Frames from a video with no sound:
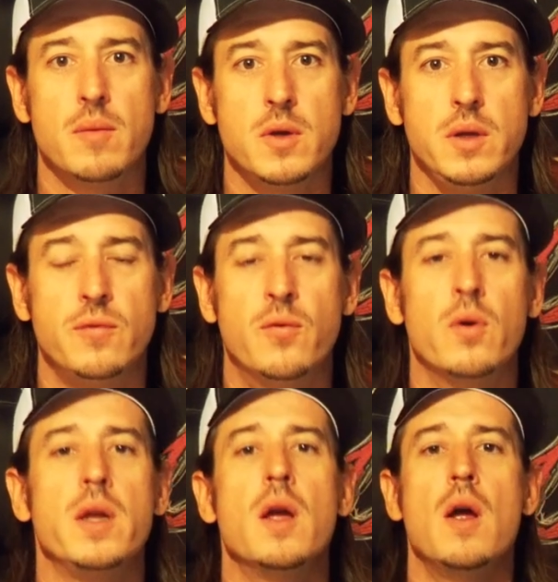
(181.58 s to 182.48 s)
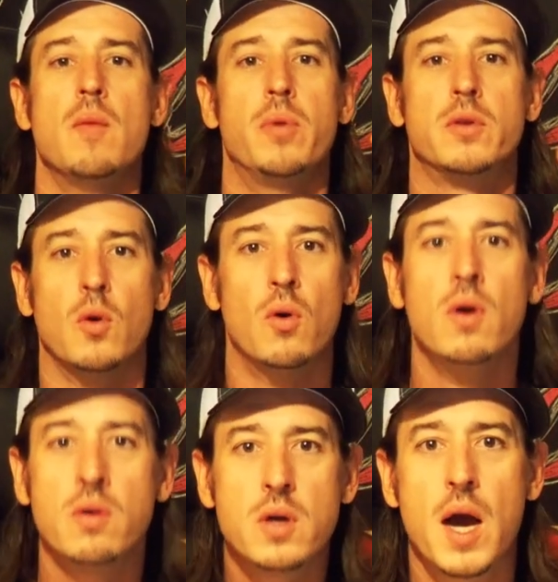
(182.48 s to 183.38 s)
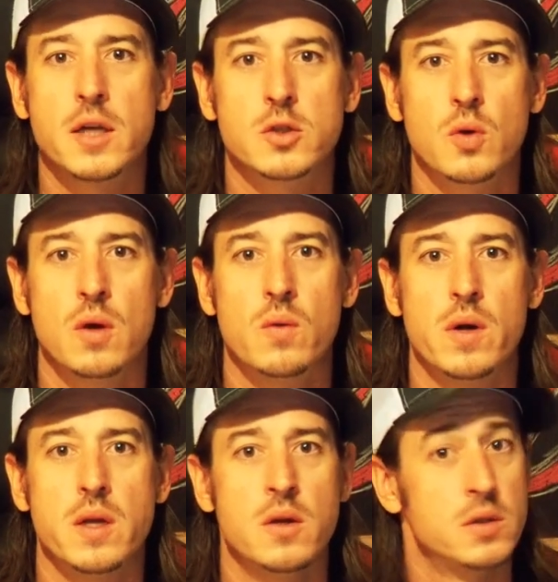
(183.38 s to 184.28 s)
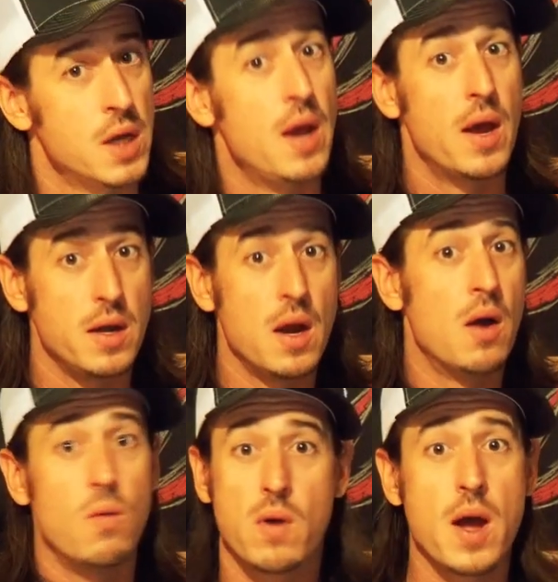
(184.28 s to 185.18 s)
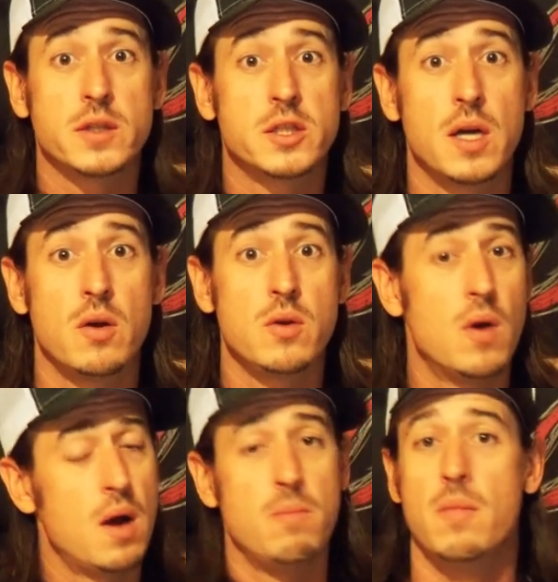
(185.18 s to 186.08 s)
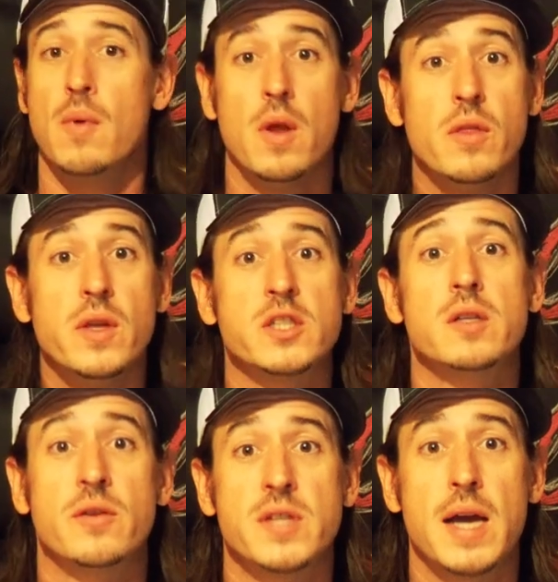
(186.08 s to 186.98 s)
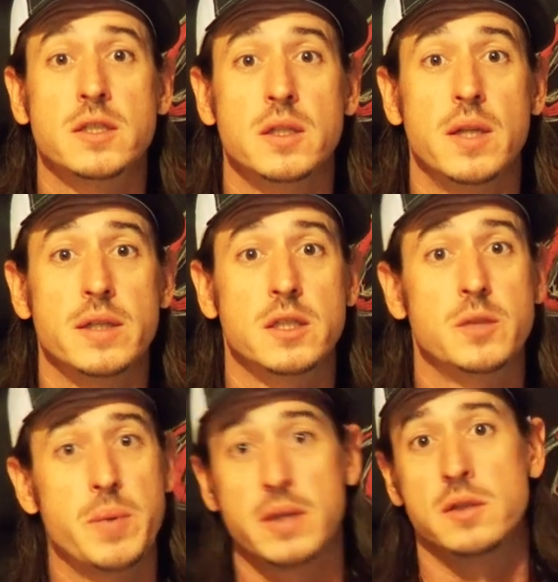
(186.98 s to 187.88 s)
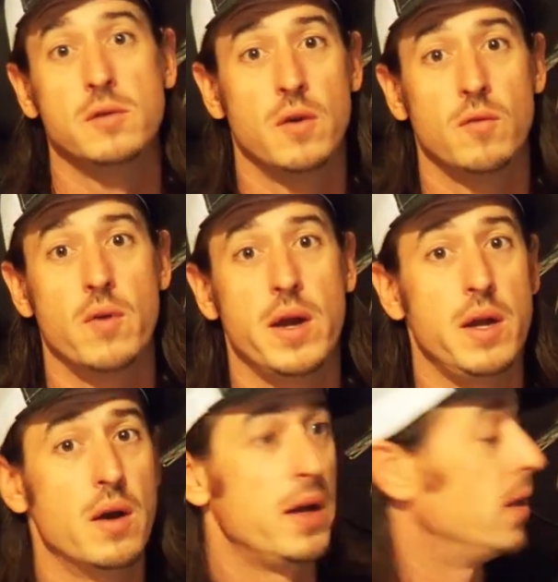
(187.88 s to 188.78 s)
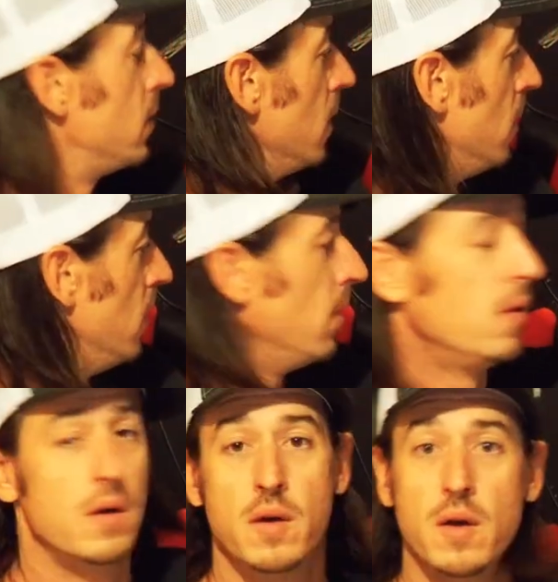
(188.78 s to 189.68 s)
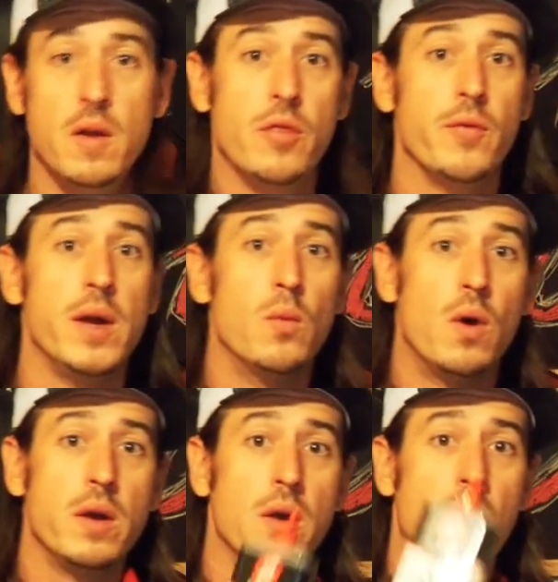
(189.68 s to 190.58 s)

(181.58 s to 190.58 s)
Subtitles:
WD-40. But the oil you guys are gonna wanna use, and yo, we're not selling you up. This stuff's actually less expensive. Right here it is. 3-in-1,